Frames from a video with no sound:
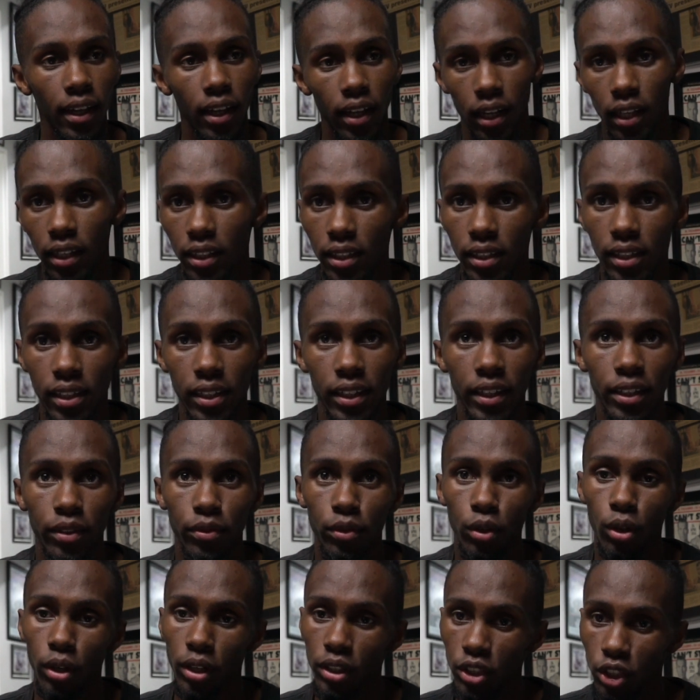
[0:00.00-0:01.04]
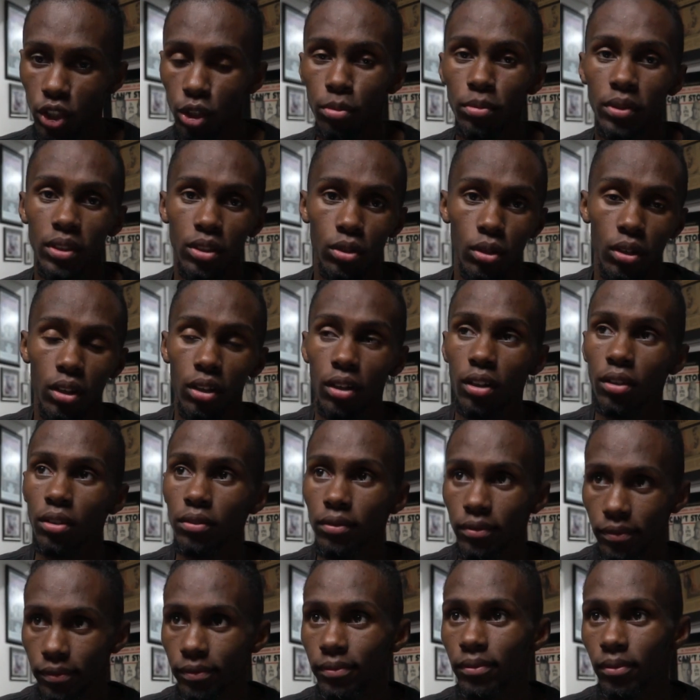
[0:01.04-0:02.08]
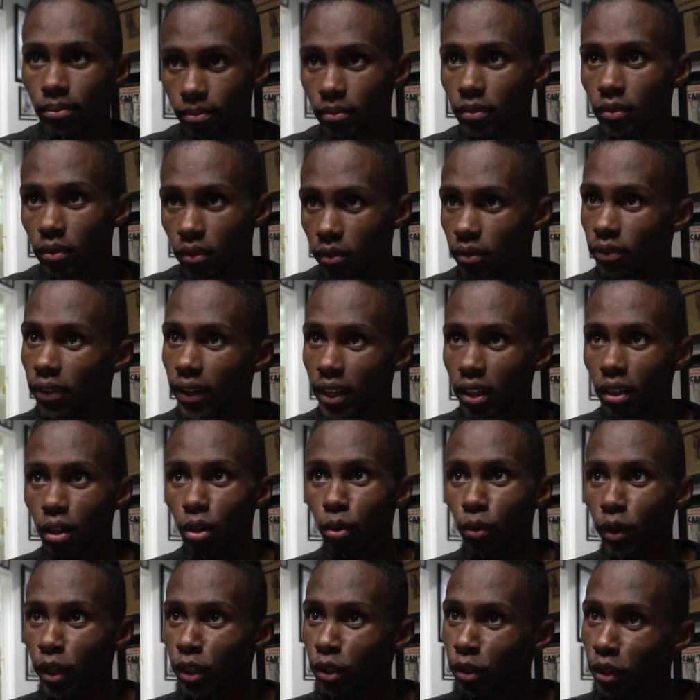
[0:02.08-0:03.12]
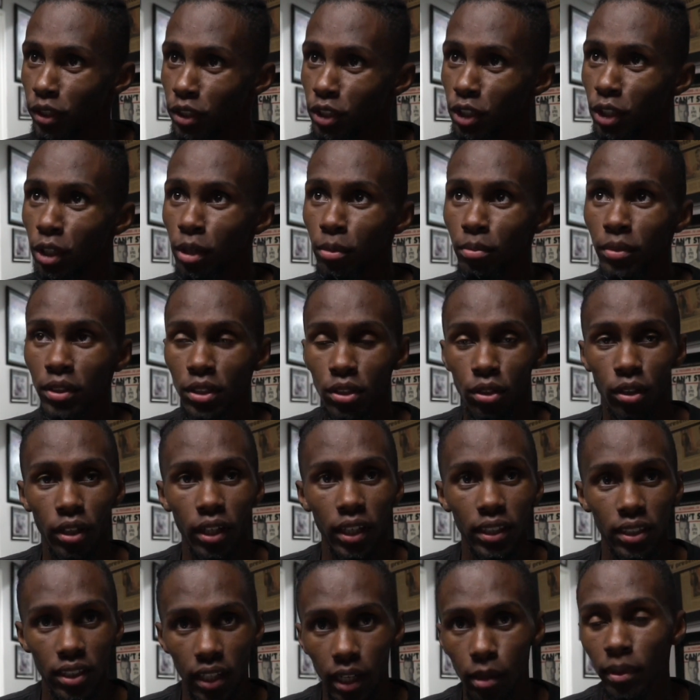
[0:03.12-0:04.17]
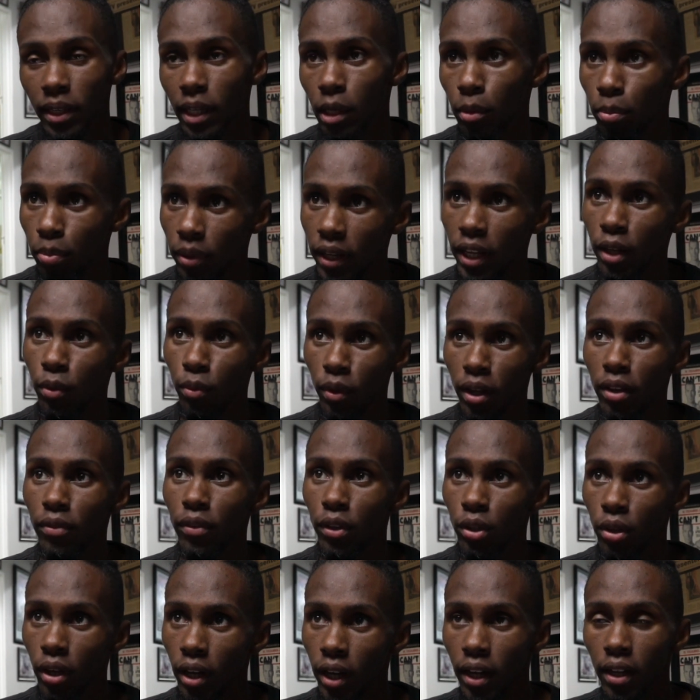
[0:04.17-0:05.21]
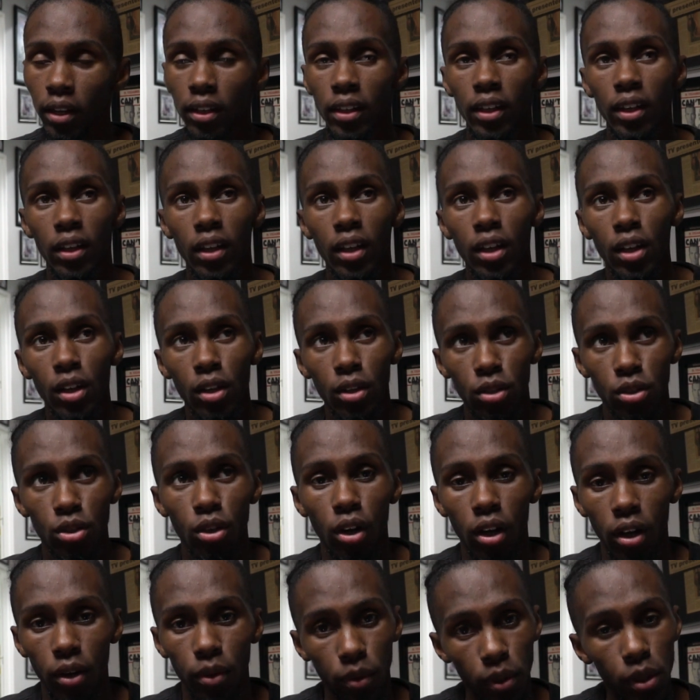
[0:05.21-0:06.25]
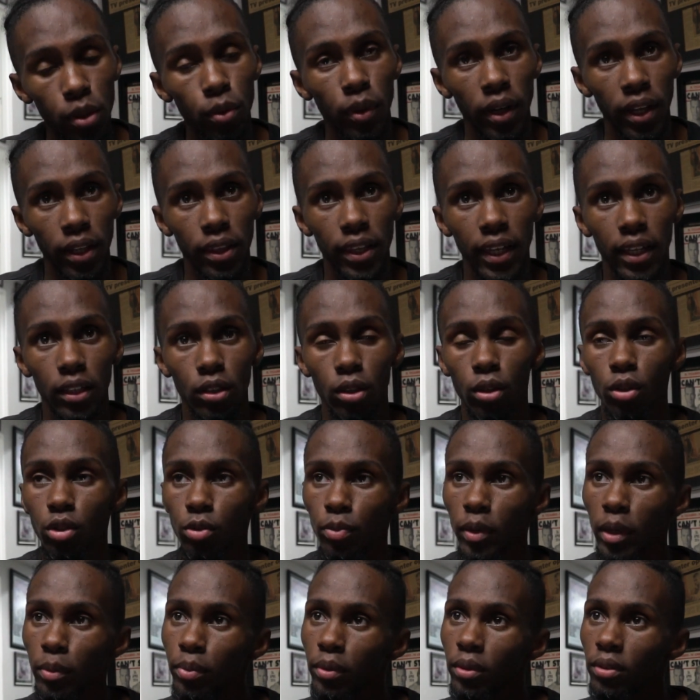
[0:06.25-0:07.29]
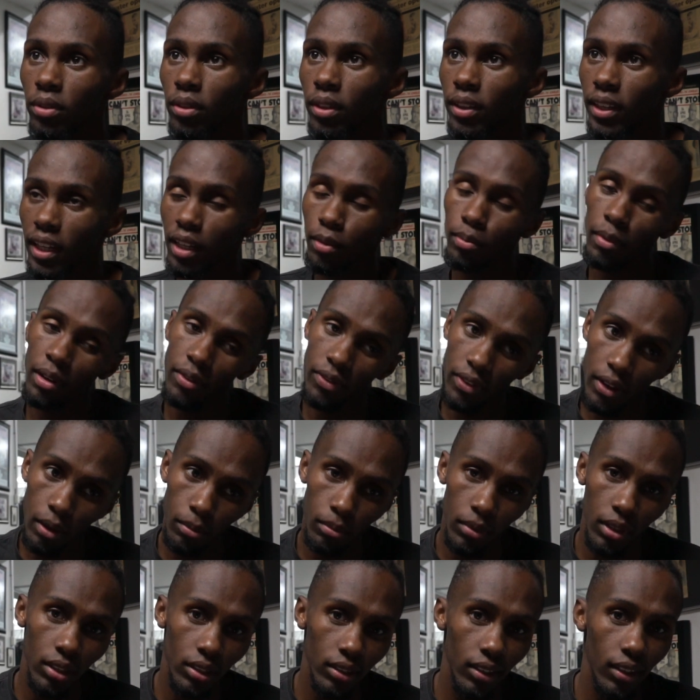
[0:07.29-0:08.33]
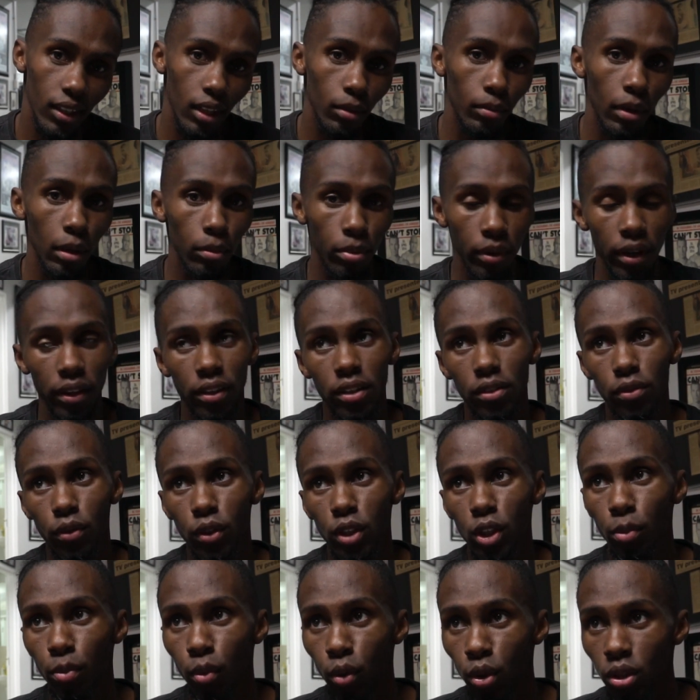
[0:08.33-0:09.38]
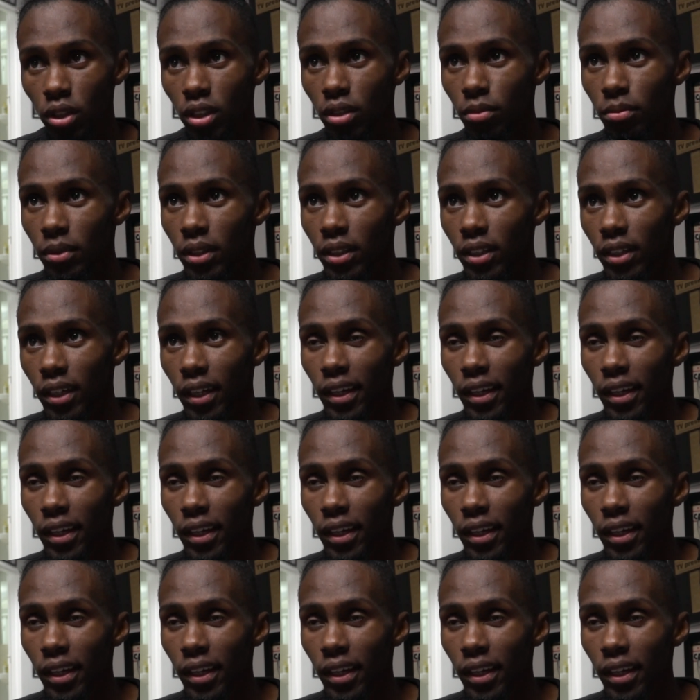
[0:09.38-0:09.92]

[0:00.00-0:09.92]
Literally, if you're not at the gym, he's going to find out why you're not at the gym. He's going to try and make a plan wherever you are. So I really want to thank those people, thank my family, thank my brothers for supporting me.